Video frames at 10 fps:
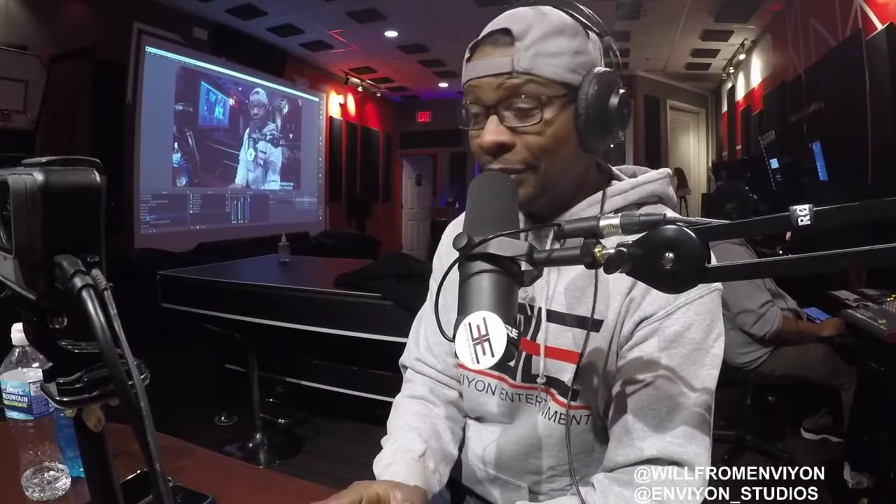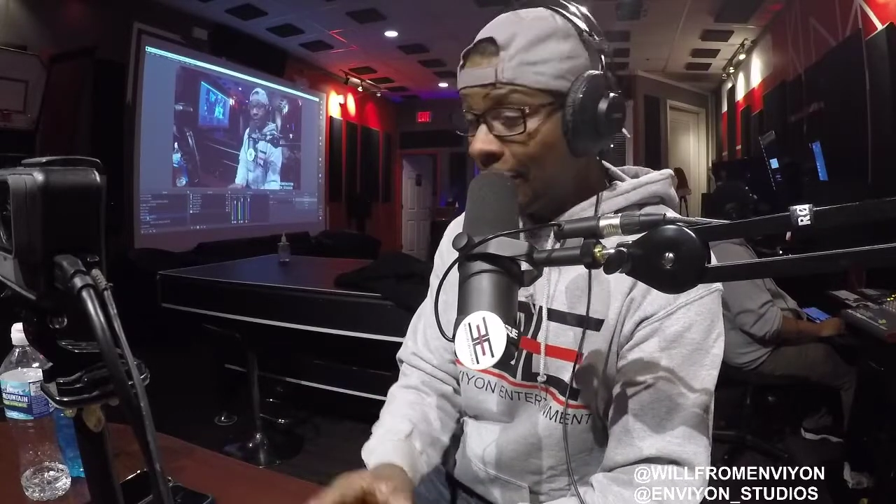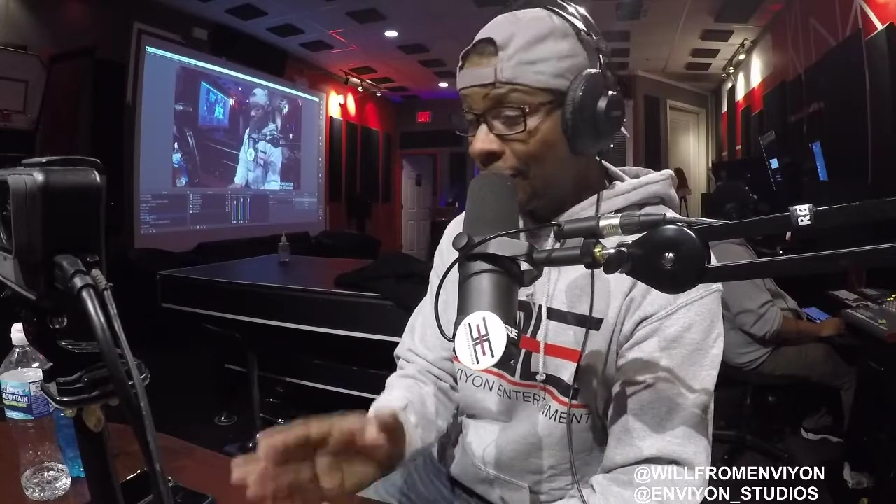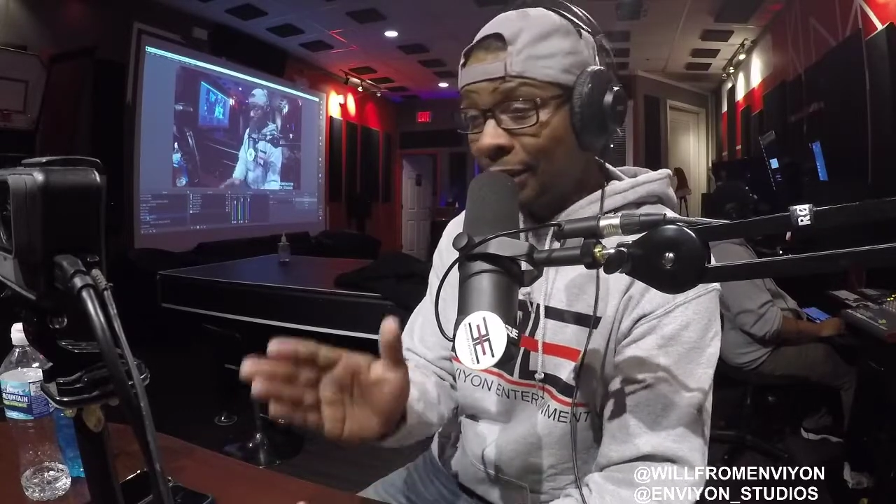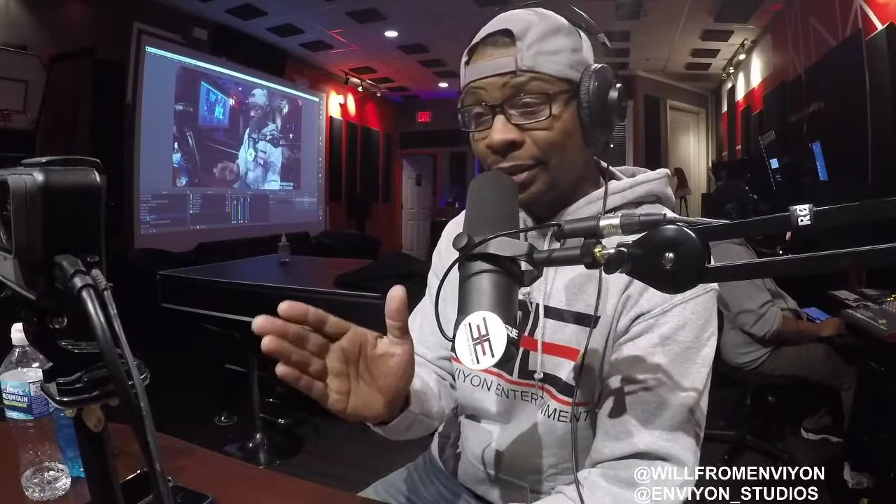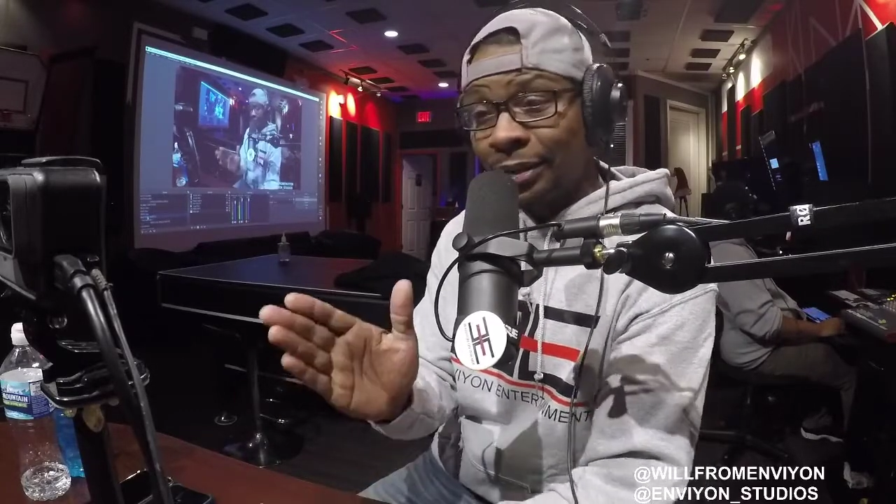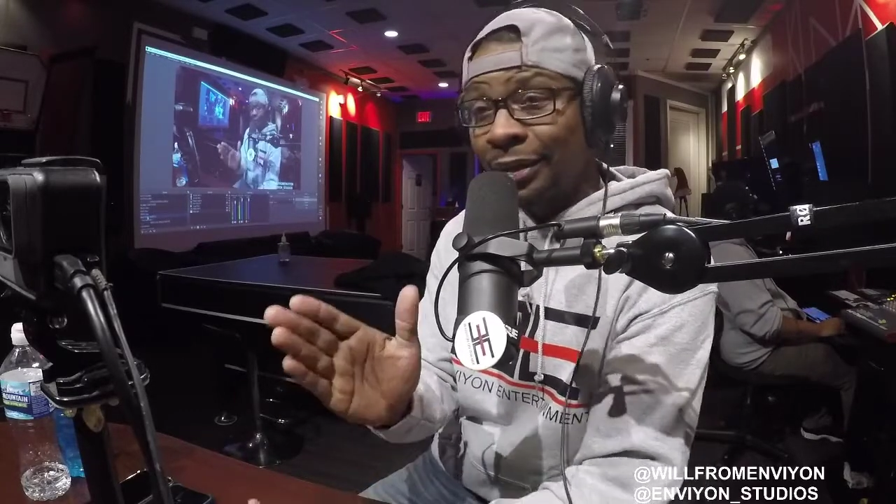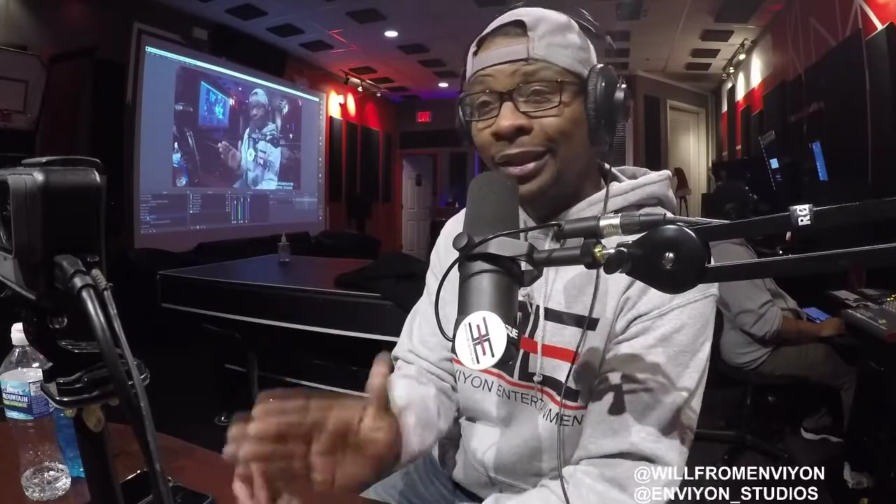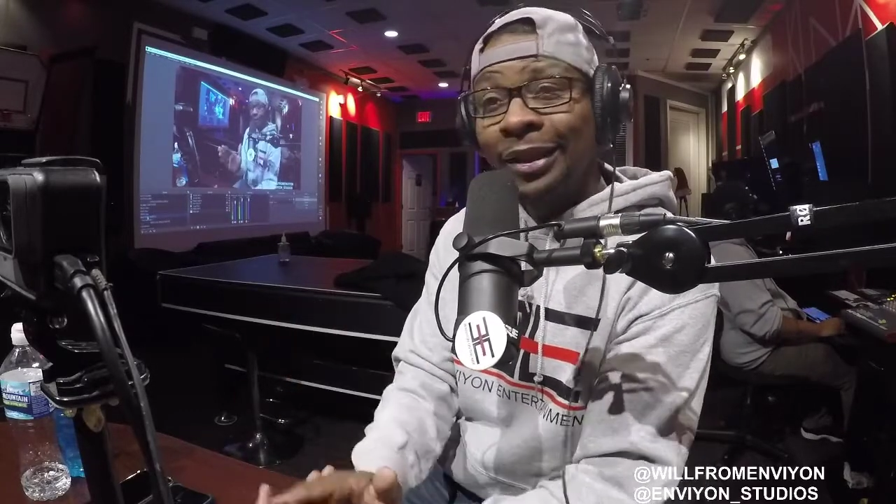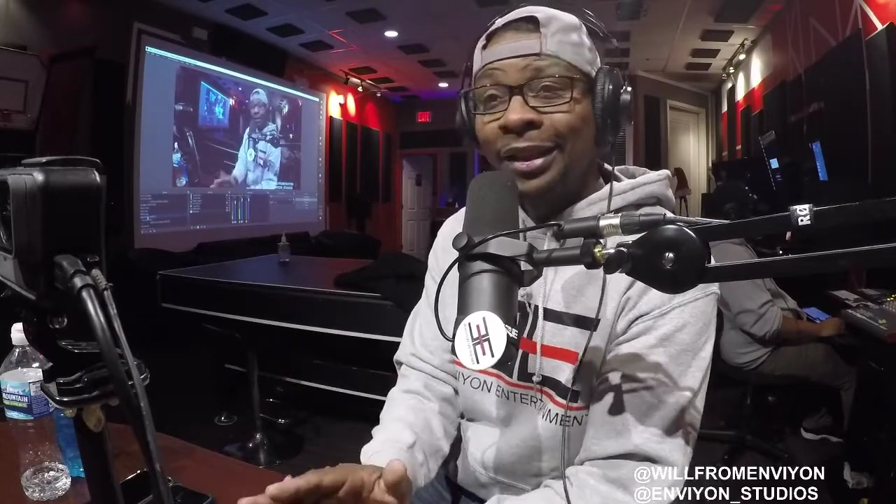taught me
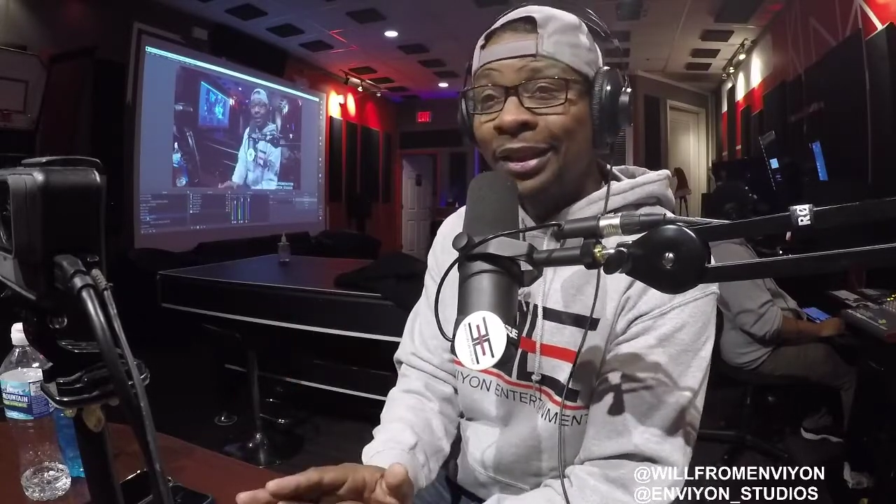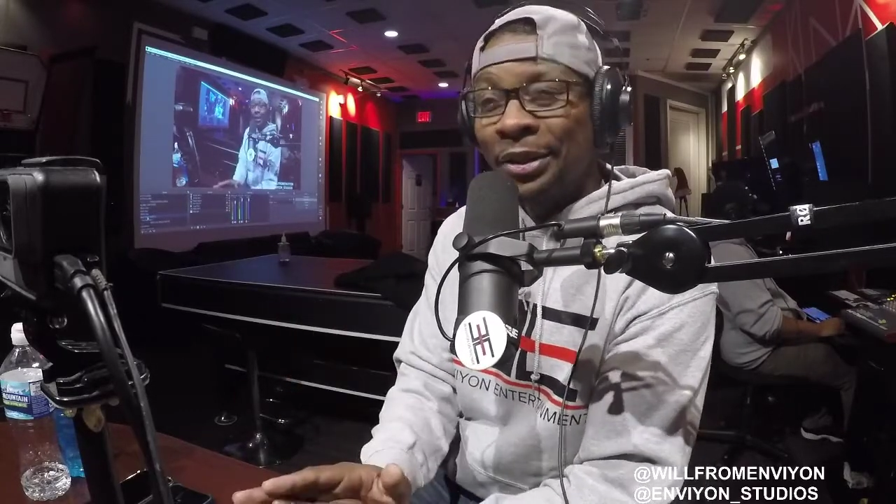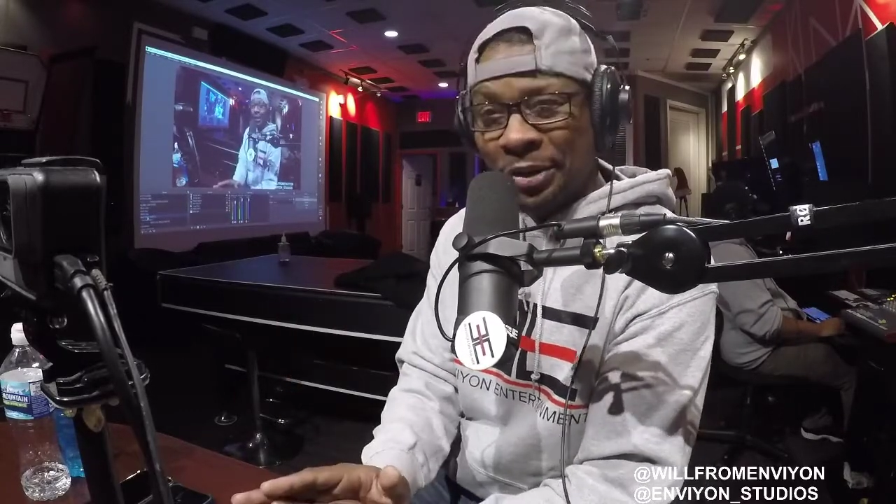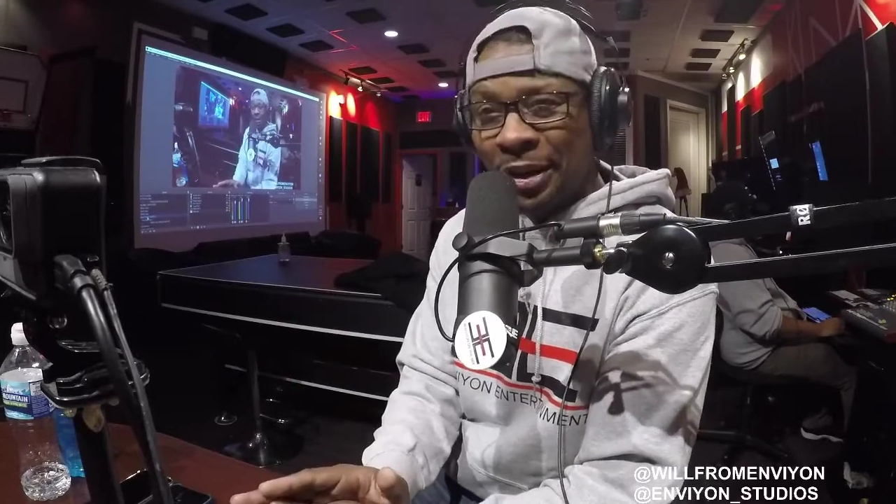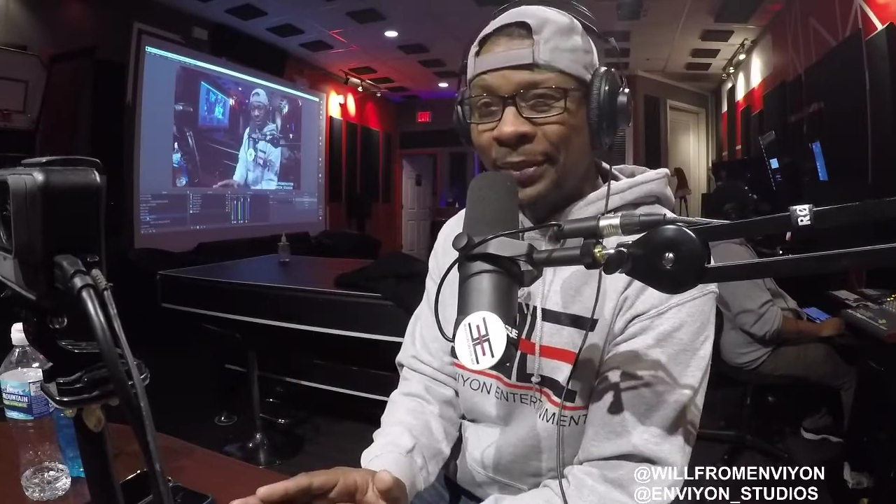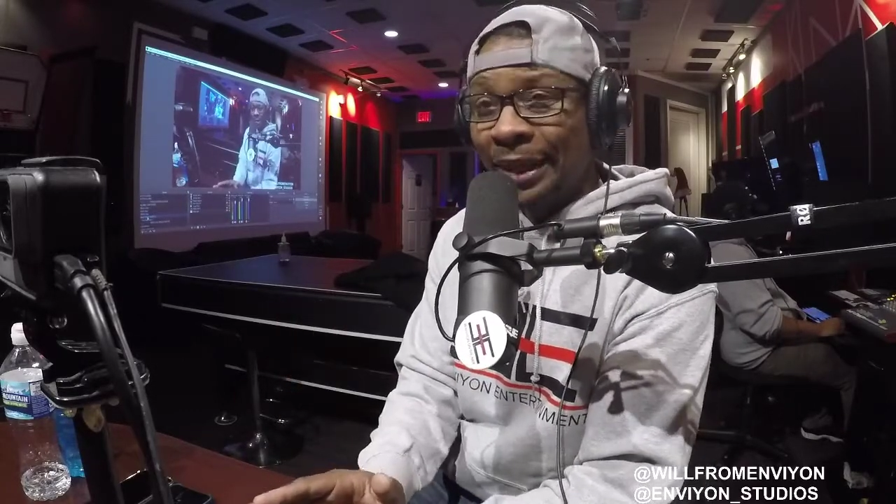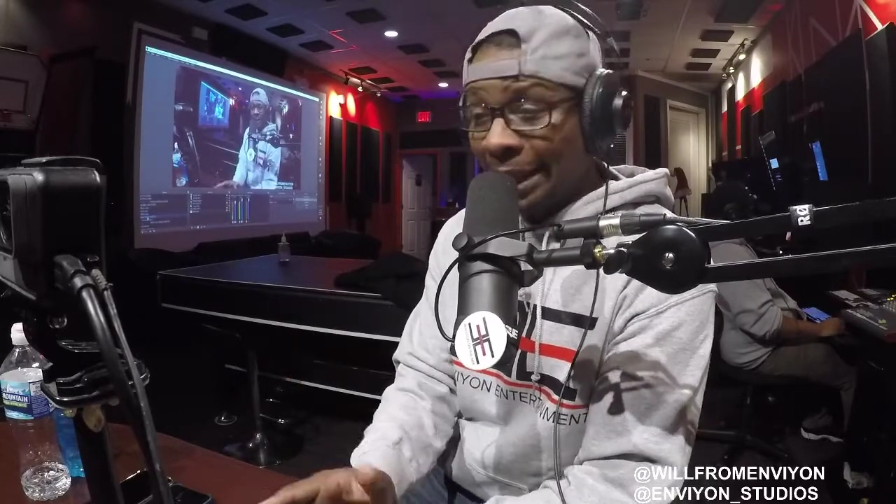you know what I mean?